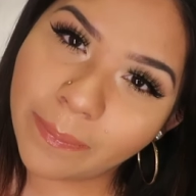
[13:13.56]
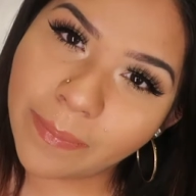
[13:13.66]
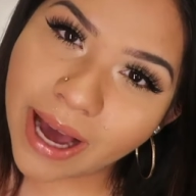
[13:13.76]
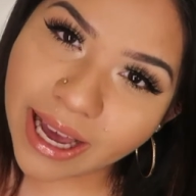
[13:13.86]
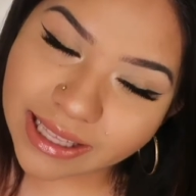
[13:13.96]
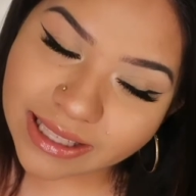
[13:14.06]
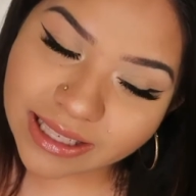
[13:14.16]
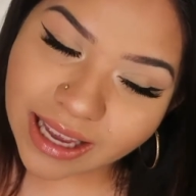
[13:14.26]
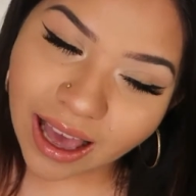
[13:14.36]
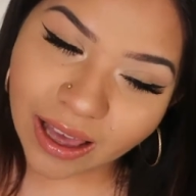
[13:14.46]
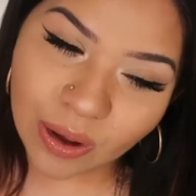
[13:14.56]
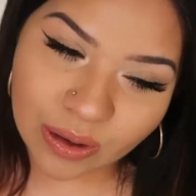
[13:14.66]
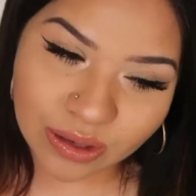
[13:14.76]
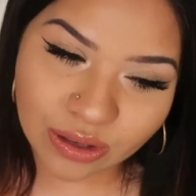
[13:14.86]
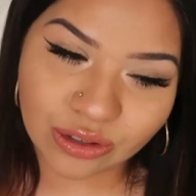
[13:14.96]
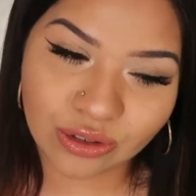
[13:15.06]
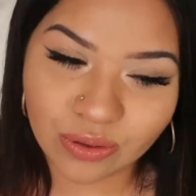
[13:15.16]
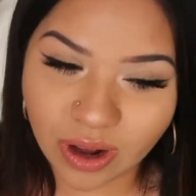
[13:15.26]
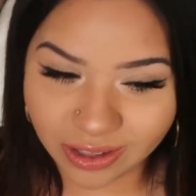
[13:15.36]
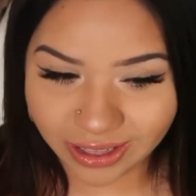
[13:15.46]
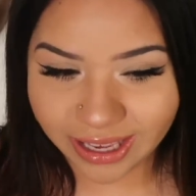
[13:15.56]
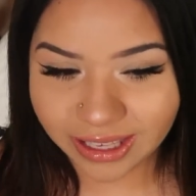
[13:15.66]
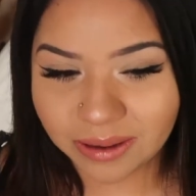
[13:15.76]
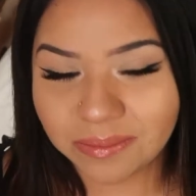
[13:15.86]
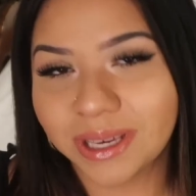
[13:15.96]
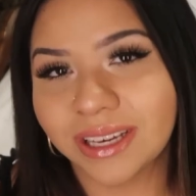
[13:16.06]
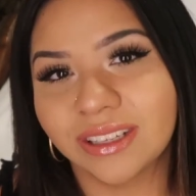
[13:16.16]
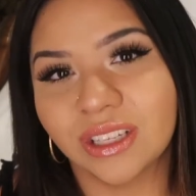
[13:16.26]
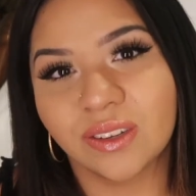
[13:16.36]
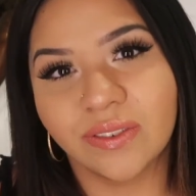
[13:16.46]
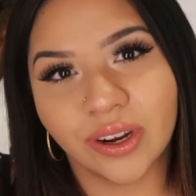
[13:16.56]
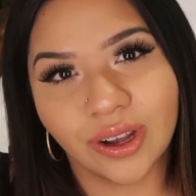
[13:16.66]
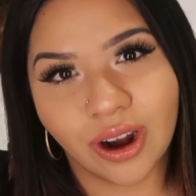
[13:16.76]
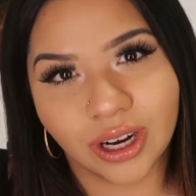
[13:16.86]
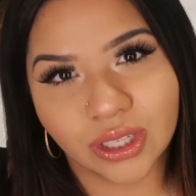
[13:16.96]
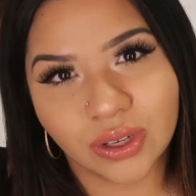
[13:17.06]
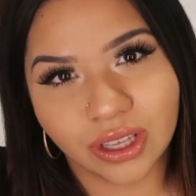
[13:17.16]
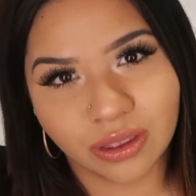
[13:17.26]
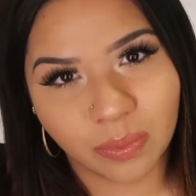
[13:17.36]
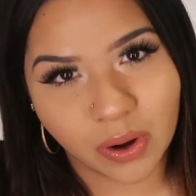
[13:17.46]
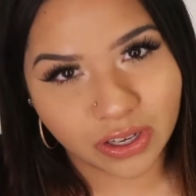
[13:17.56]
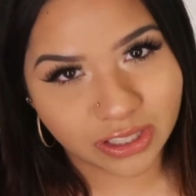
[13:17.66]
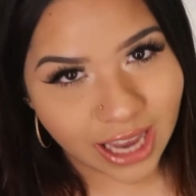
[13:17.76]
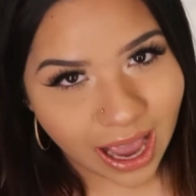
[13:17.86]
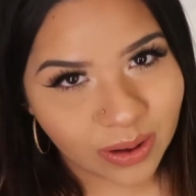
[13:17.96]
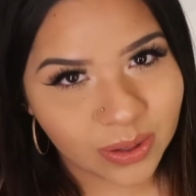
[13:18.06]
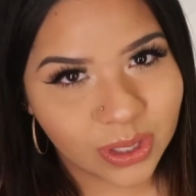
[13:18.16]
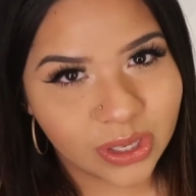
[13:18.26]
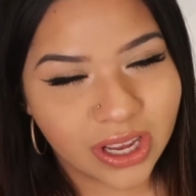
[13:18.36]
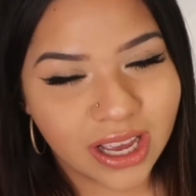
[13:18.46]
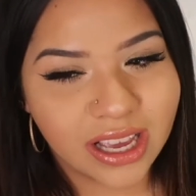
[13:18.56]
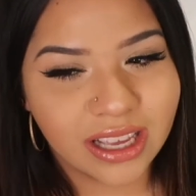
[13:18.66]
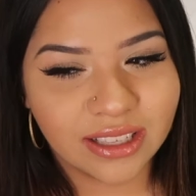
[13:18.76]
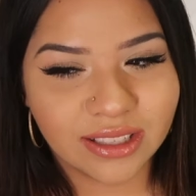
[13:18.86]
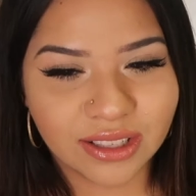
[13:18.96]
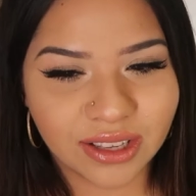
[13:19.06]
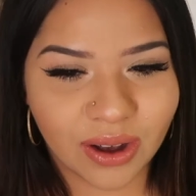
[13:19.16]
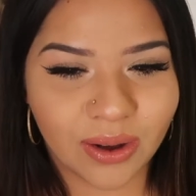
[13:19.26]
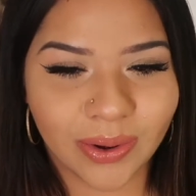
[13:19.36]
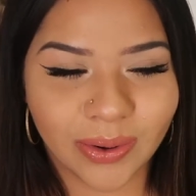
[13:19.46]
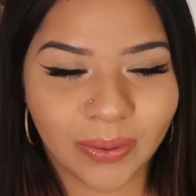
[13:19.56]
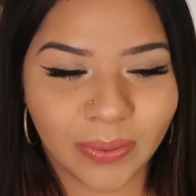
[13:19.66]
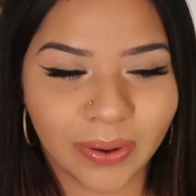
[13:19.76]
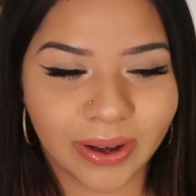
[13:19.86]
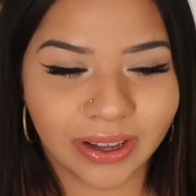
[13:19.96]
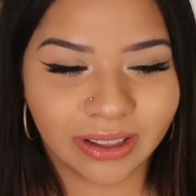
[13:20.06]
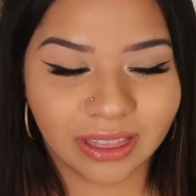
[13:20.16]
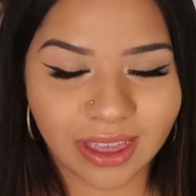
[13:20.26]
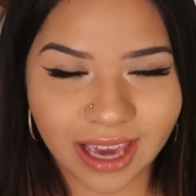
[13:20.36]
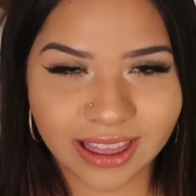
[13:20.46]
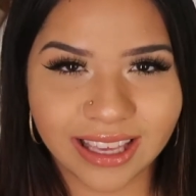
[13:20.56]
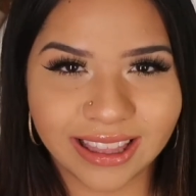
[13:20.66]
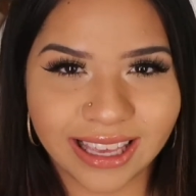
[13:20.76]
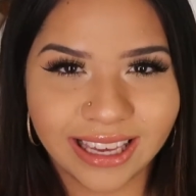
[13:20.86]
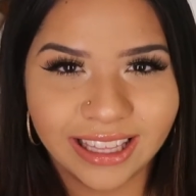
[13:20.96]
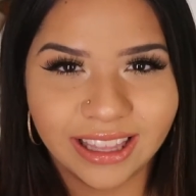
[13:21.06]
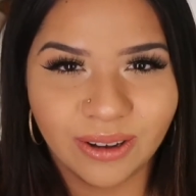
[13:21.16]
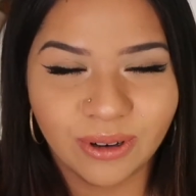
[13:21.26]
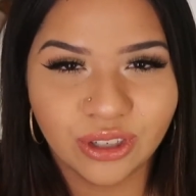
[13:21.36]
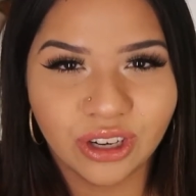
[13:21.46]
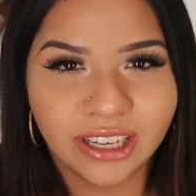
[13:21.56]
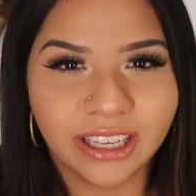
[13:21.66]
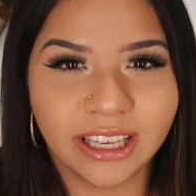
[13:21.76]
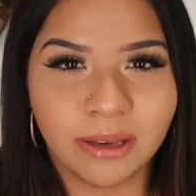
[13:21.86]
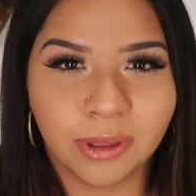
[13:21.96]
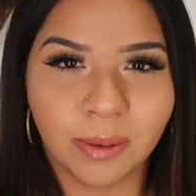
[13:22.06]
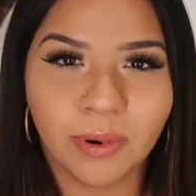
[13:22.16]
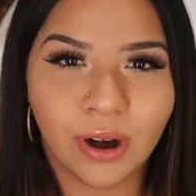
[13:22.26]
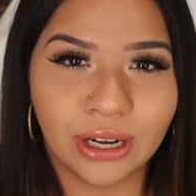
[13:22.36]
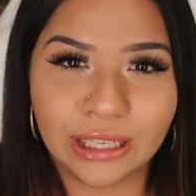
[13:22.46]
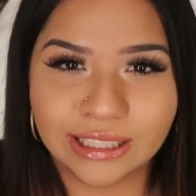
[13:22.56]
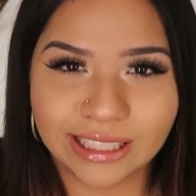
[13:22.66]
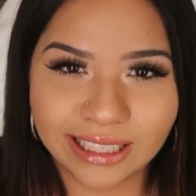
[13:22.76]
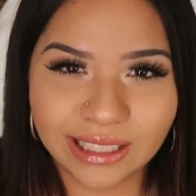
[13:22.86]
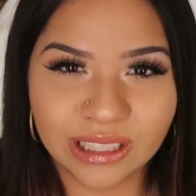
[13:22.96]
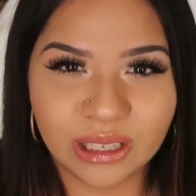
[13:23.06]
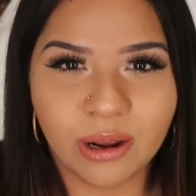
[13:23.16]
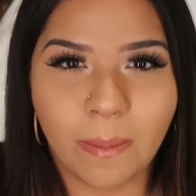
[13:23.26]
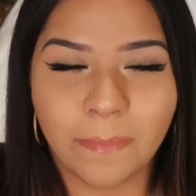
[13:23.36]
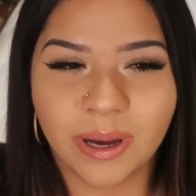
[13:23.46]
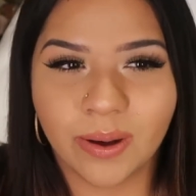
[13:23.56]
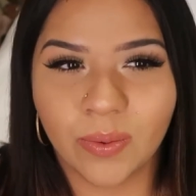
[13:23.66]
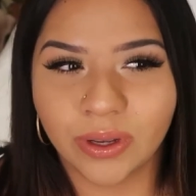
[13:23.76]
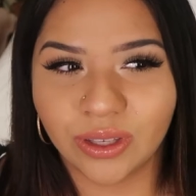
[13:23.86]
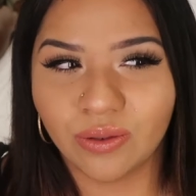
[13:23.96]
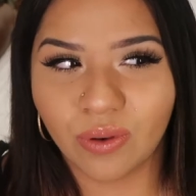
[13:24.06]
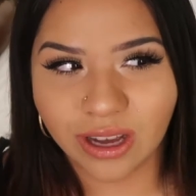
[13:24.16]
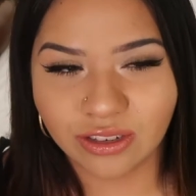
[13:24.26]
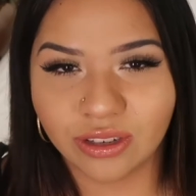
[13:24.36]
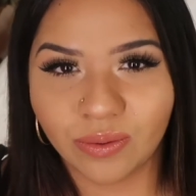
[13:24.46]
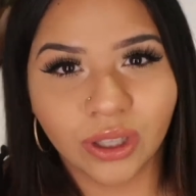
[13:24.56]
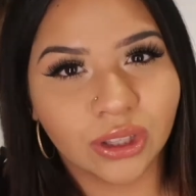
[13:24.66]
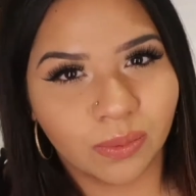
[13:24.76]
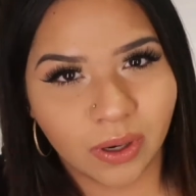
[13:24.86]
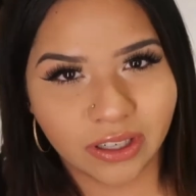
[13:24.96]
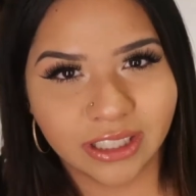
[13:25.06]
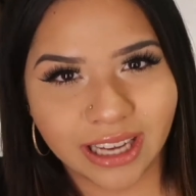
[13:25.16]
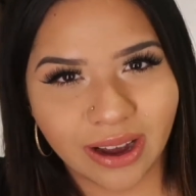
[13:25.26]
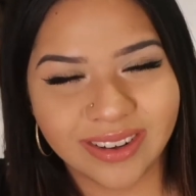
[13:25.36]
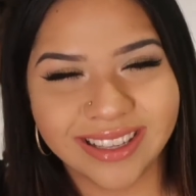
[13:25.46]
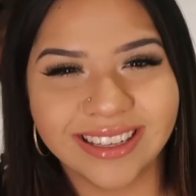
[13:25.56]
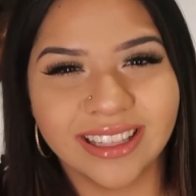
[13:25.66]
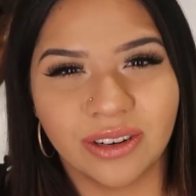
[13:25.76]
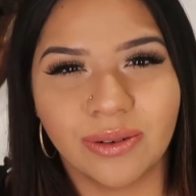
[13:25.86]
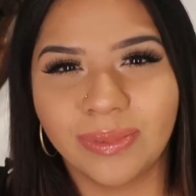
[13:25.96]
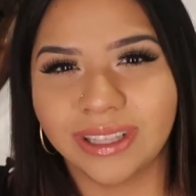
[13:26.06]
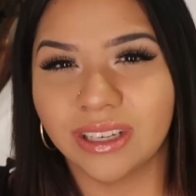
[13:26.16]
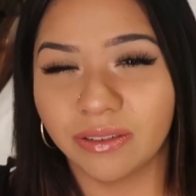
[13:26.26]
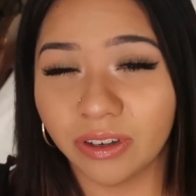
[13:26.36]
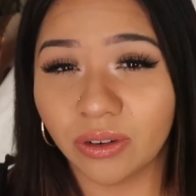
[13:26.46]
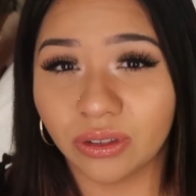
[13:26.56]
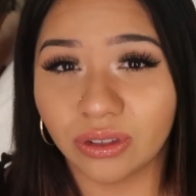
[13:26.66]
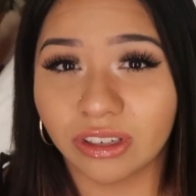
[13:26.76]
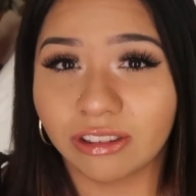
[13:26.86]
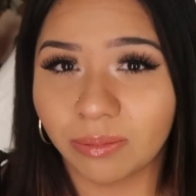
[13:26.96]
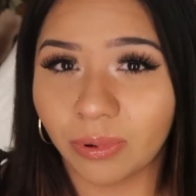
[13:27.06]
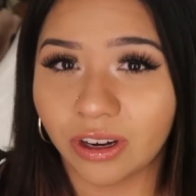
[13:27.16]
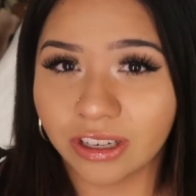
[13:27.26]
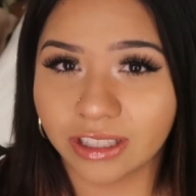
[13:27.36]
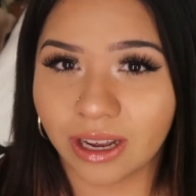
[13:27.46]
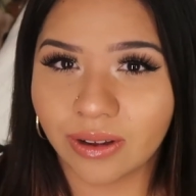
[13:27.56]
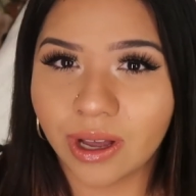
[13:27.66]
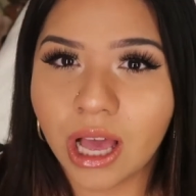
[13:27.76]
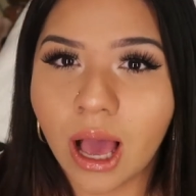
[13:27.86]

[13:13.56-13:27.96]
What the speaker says: But I also do not like it because it's very hard to get the product out. So I think they were trying to keep the product in, but when you actually want the product out, it's a little bit difficult to get the product out.